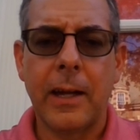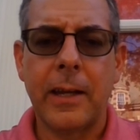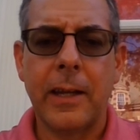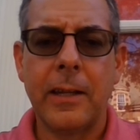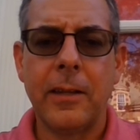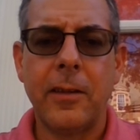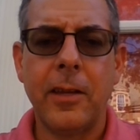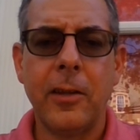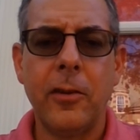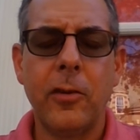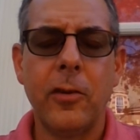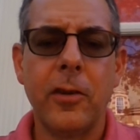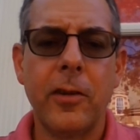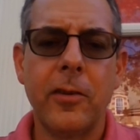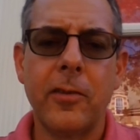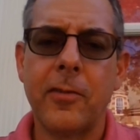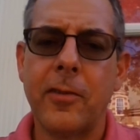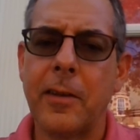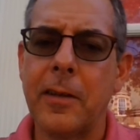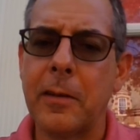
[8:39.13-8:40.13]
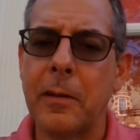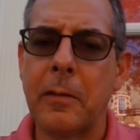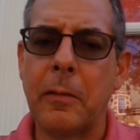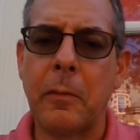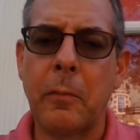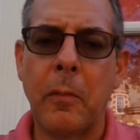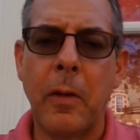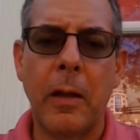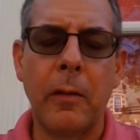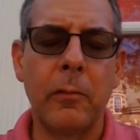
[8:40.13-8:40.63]
Continue to just
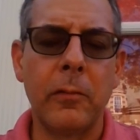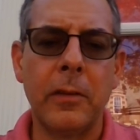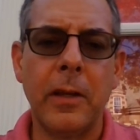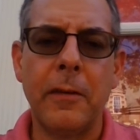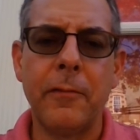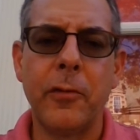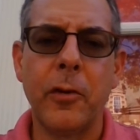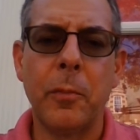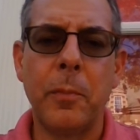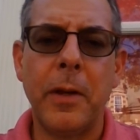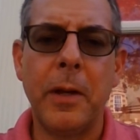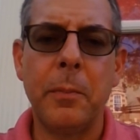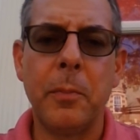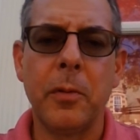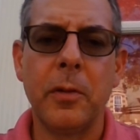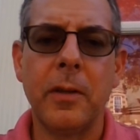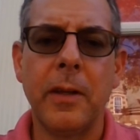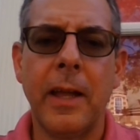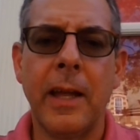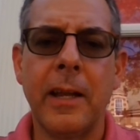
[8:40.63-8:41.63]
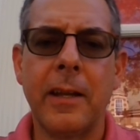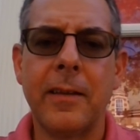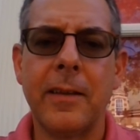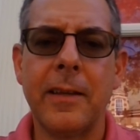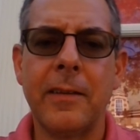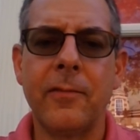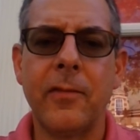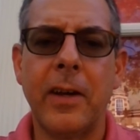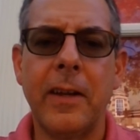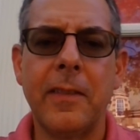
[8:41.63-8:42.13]
love your people and to
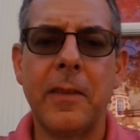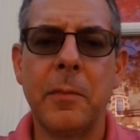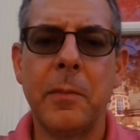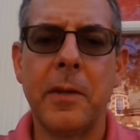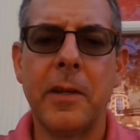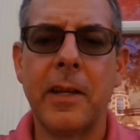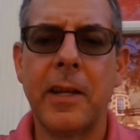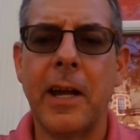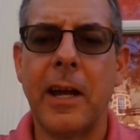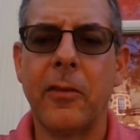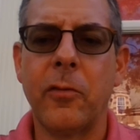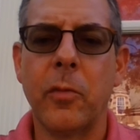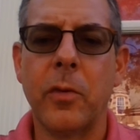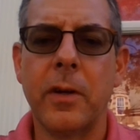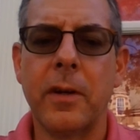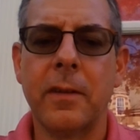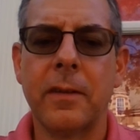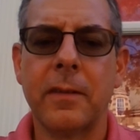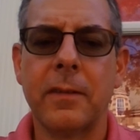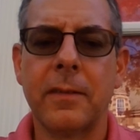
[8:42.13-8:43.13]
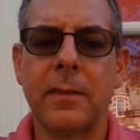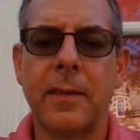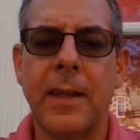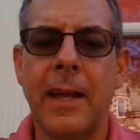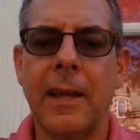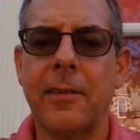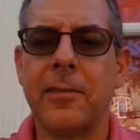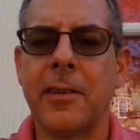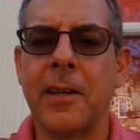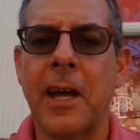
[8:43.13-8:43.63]
invite them into God's word.
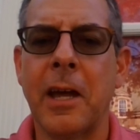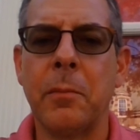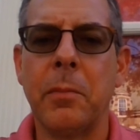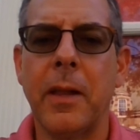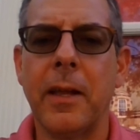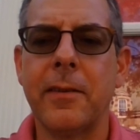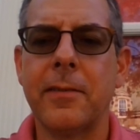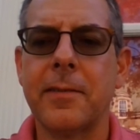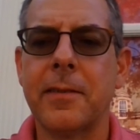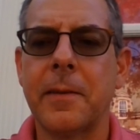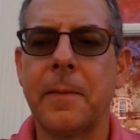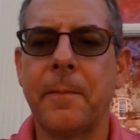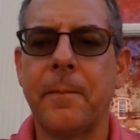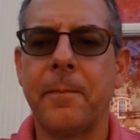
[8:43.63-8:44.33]
Thanks, and God bless.